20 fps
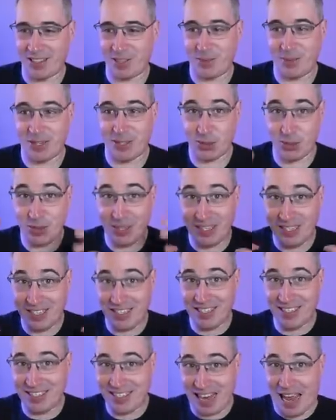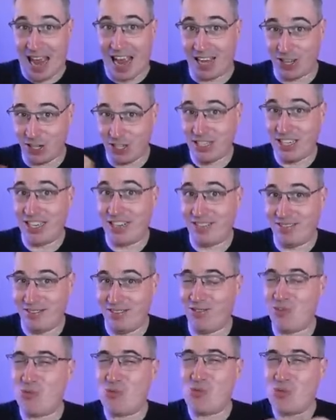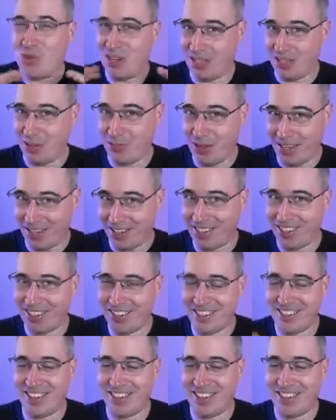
And it's because we need this to actually get really big